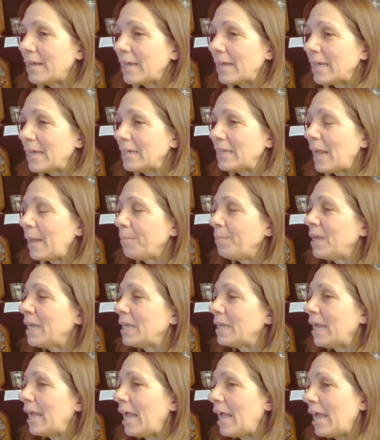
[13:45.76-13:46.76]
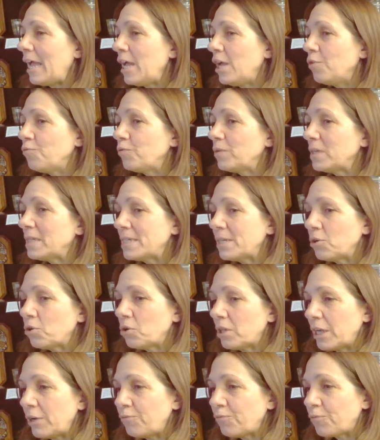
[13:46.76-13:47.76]
And that meant every
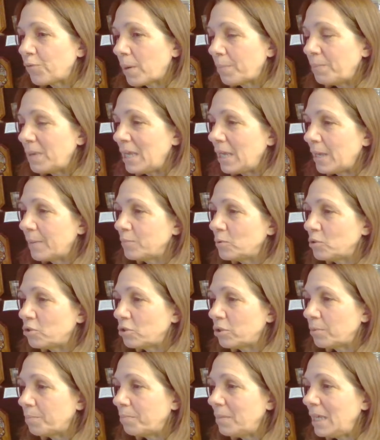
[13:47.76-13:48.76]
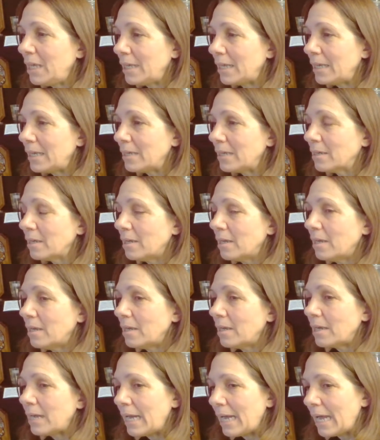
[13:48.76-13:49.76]
single life from him to me
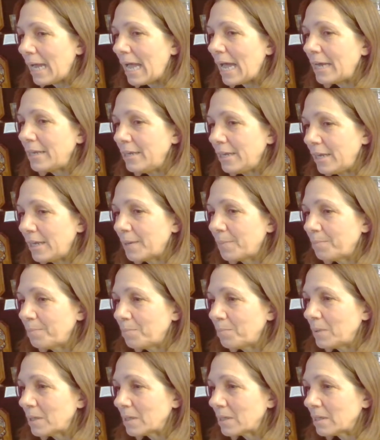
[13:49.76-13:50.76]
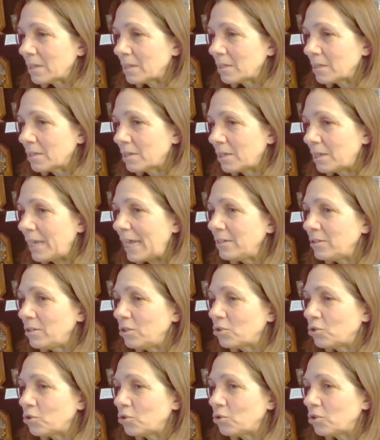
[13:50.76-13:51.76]
had him
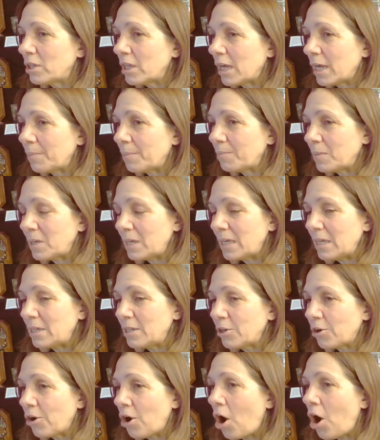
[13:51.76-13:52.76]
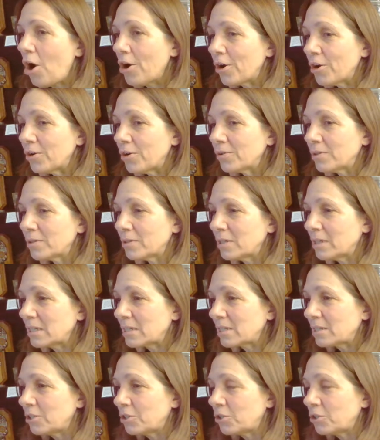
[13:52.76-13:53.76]
connected to them in their heart,
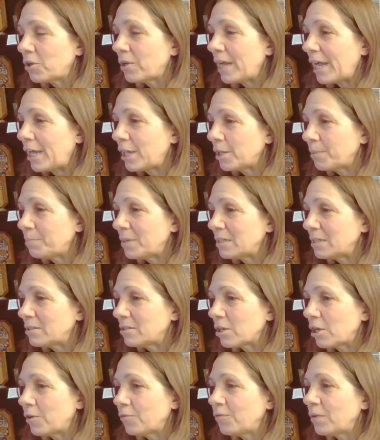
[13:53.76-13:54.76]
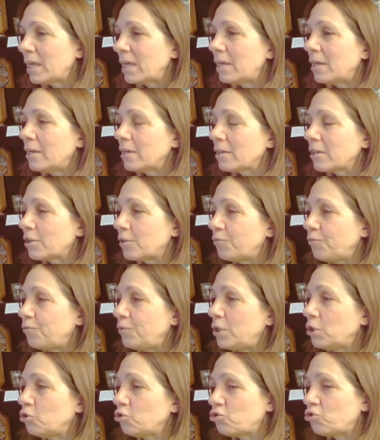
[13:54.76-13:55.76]
this little element of
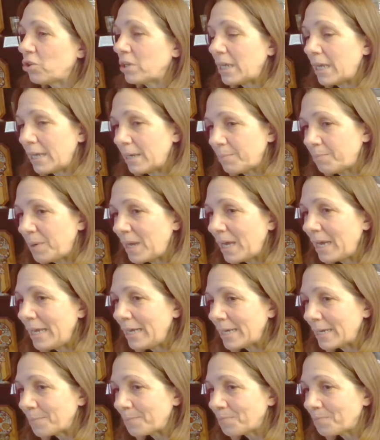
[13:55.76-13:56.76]
confusion, and pain.